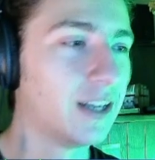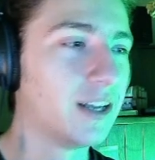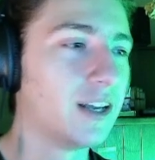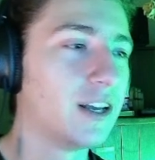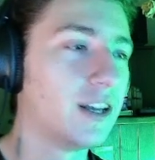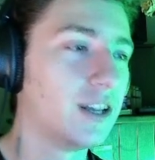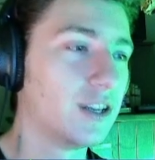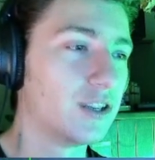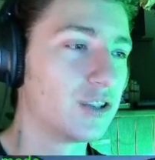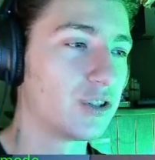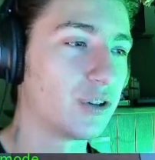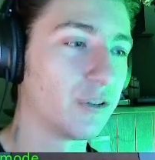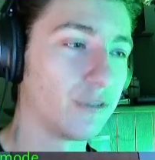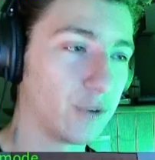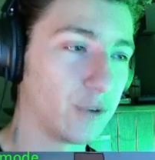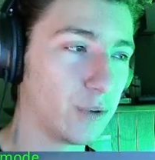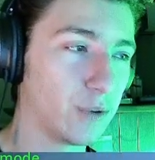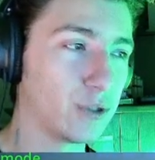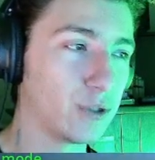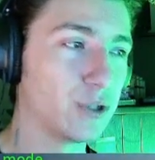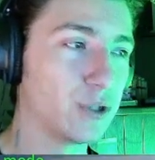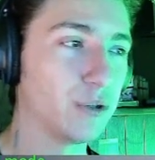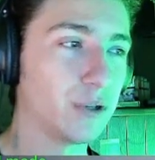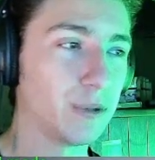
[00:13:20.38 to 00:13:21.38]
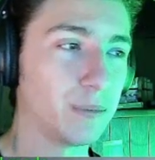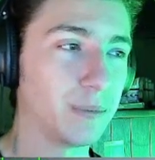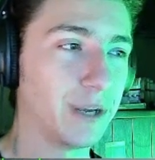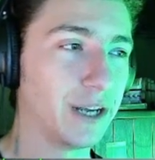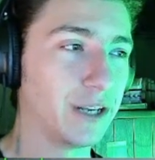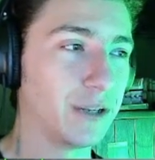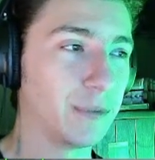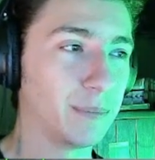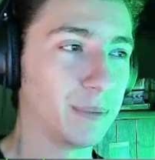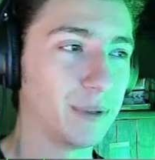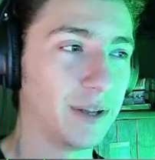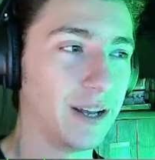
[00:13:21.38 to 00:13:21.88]
So of course you can make
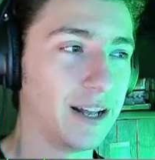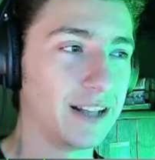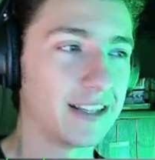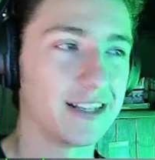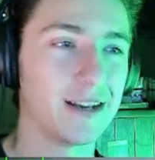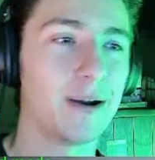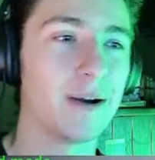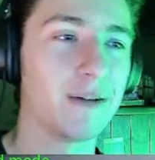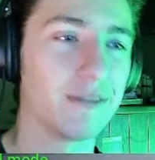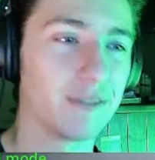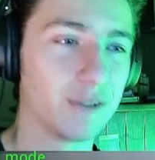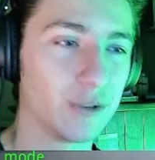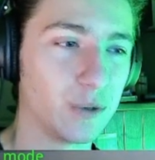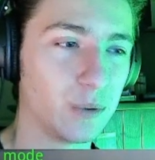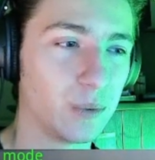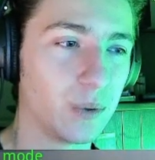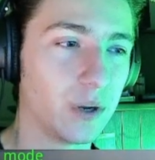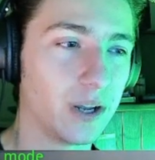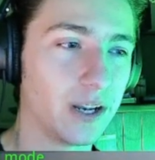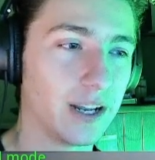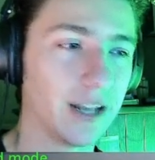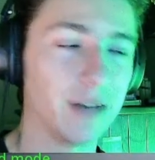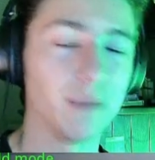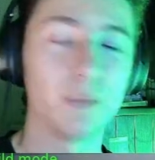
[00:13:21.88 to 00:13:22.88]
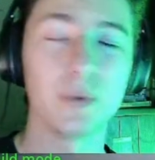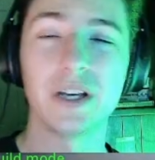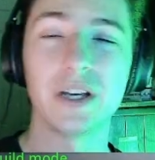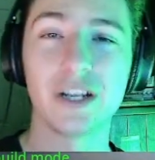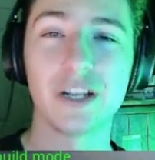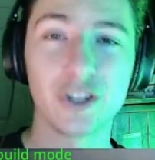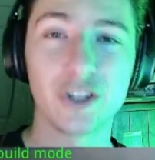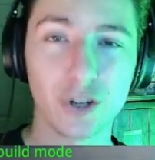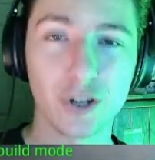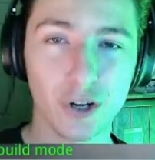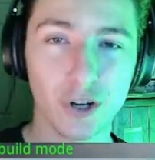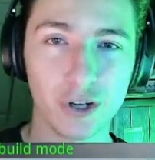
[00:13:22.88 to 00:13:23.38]
your plans however you want, and we
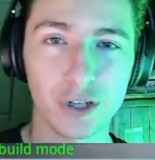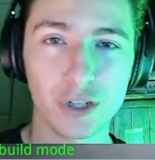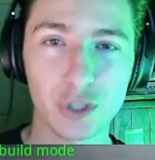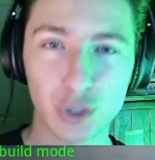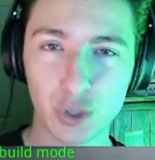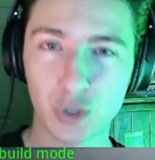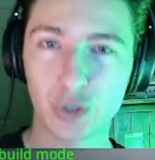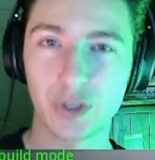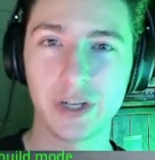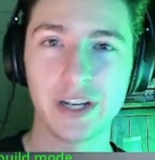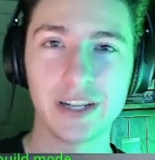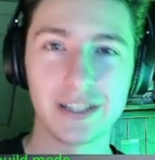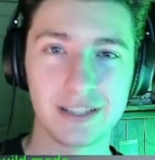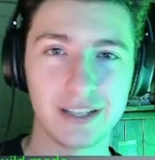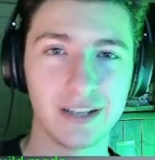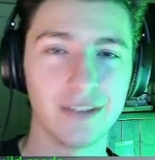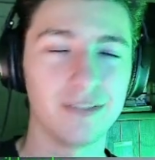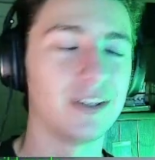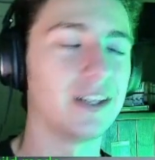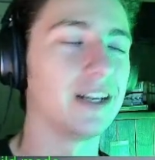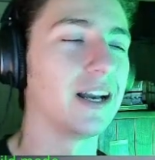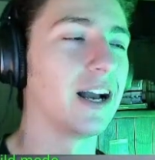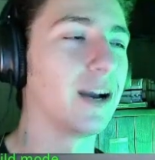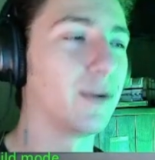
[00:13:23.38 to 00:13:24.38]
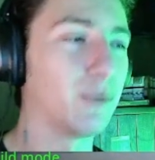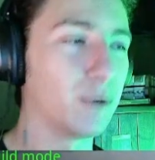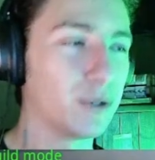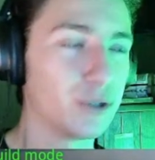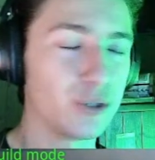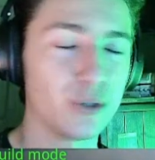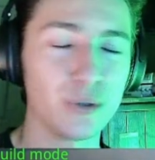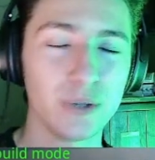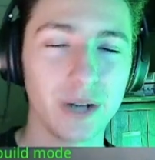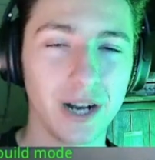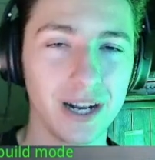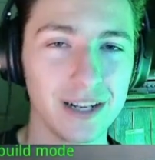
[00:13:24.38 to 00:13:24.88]
encourage creativity. I want
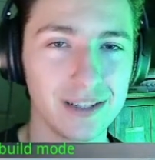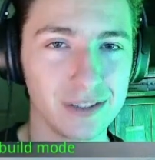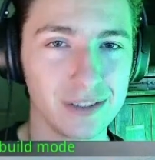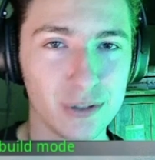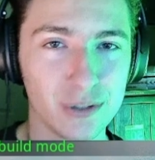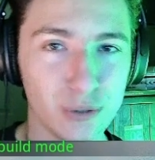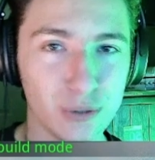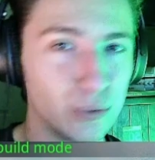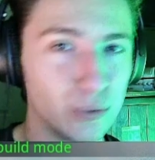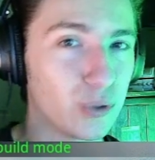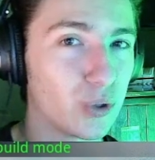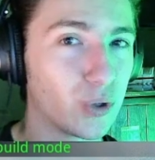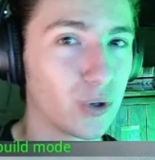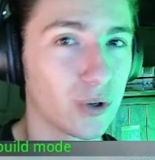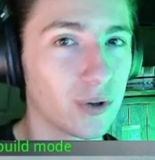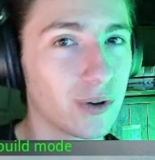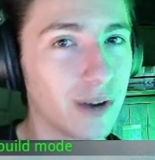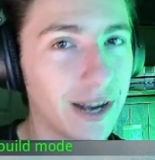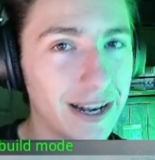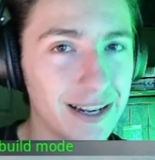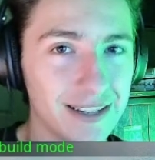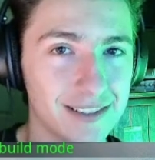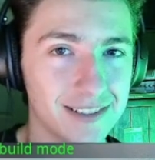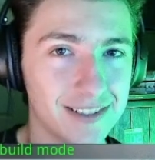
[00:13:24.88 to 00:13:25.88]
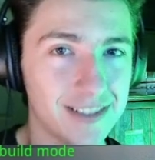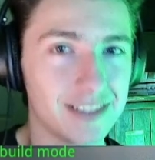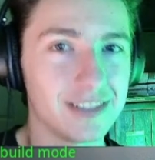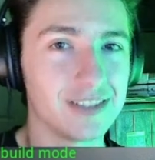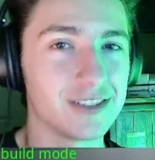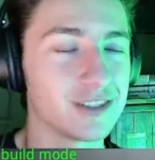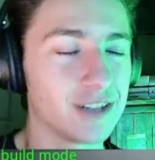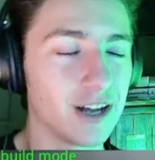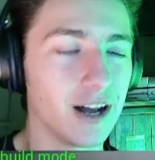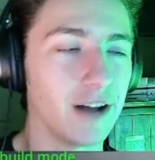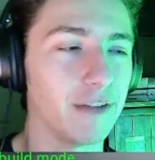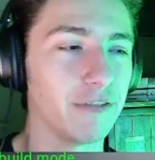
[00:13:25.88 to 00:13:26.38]
you guys to do crazy
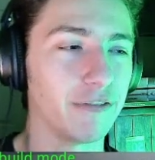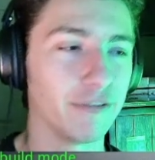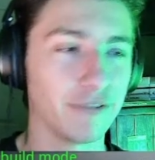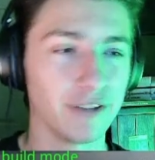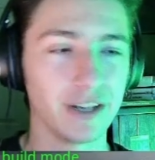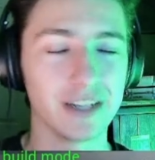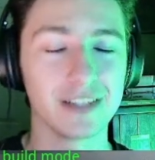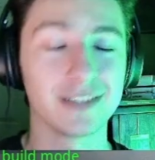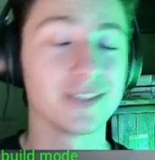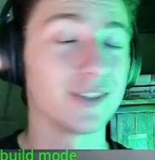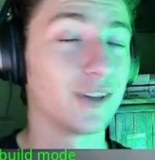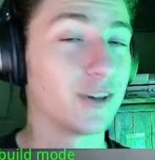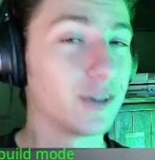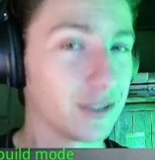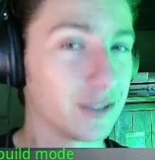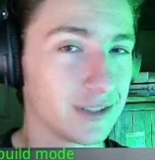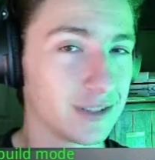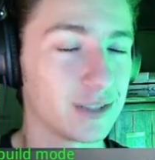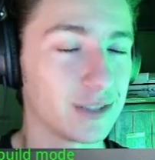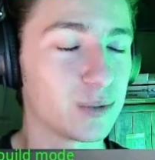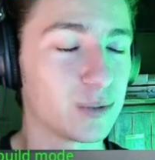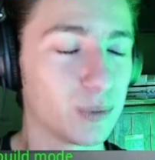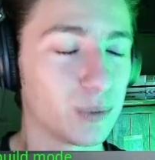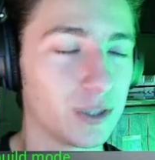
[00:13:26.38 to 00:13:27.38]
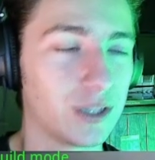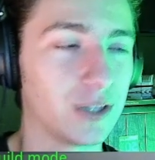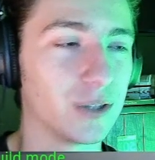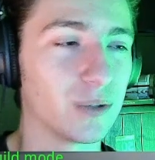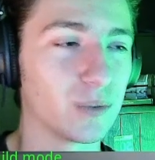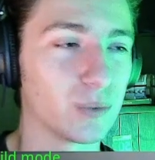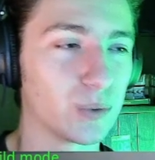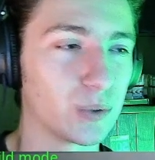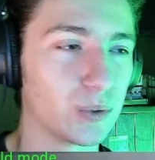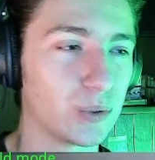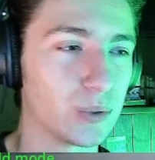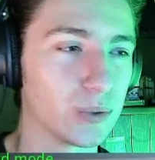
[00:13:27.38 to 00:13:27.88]
stuff as long as it's within the
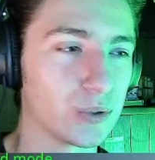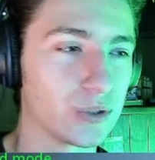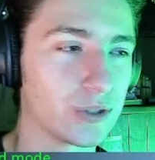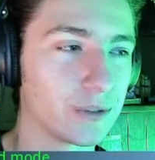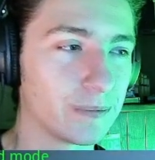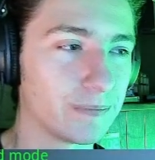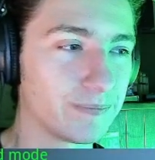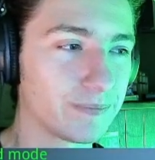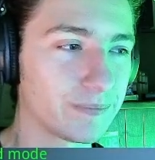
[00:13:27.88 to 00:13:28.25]
rules.